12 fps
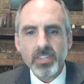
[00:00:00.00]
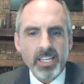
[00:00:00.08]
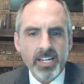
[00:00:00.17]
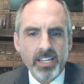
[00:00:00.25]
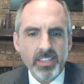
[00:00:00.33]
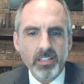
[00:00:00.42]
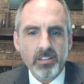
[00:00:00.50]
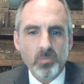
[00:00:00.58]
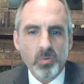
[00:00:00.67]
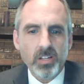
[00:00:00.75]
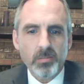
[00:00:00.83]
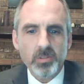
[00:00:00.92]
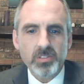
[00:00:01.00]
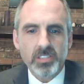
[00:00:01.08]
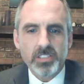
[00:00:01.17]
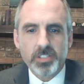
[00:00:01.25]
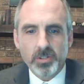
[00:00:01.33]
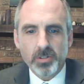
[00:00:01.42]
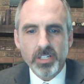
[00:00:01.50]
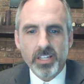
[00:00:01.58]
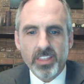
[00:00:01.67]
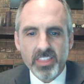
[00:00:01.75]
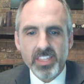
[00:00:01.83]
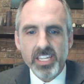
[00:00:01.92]
And I think one of the most
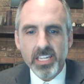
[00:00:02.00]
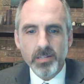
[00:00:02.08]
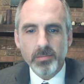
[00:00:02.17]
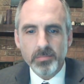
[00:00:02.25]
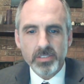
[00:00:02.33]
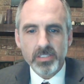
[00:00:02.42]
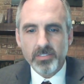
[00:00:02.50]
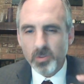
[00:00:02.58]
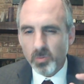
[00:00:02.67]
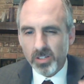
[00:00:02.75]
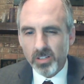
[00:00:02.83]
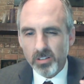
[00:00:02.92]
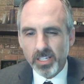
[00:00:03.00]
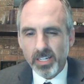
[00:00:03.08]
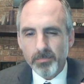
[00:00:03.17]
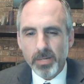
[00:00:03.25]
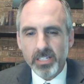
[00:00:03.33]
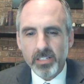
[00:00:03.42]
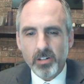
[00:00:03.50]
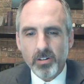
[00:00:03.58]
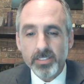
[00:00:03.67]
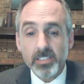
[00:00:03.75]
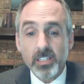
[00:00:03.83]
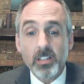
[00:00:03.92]
enduring themes, if you want to look at
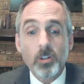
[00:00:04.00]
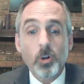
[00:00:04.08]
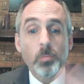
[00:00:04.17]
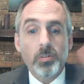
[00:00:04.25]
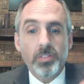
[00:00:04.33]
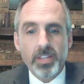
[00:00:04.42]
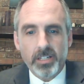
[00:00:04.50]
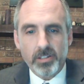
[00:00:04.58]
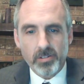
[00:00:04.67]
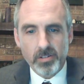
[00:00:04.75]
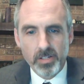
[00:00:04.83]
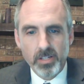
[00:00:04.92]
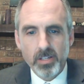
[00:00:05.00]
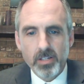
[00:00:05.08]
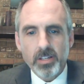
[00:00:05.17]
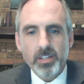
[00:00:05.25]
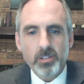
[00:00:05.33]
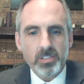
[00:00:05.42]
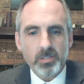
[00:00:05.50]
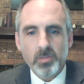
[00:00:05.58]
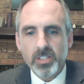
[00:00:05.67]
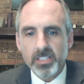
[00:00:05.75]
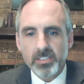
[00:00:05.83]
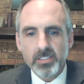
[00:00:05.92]
Ambedkar, is a global thinker, you know,
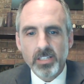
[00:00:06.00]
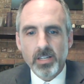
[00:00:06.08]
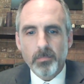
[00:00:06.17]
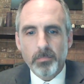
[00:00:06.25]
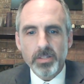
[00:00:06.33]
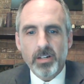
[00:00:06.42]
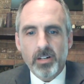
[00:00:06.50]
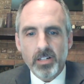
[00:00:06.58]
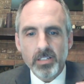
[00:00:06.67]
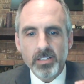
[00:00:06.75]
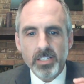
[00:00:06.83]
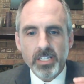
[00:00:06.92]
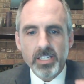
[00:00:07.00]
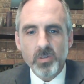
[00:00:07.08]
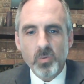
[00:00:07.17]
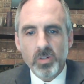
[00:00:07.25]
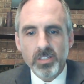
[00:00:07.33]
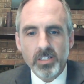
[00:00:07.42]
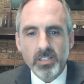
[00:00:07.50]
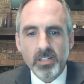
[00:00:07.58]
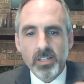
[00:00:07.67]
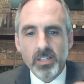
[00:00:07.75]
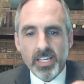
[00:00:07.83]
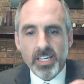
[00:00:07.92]
someone that's beyond any one
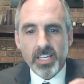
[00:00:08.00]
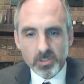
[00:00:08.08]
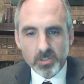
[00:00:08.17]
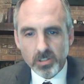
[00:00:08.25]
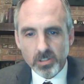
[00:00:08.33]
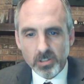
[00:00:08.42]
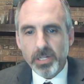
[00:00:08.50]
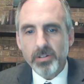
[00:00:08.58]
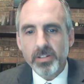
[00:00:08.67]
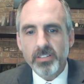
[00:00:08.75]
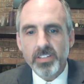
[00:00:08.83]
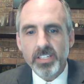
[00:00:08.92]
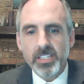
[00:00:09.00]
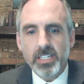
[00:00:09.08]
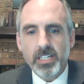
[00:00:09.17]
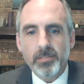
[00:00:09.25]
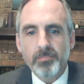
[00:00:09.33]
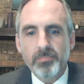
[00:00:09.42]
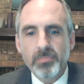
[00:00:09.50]
historical period of India.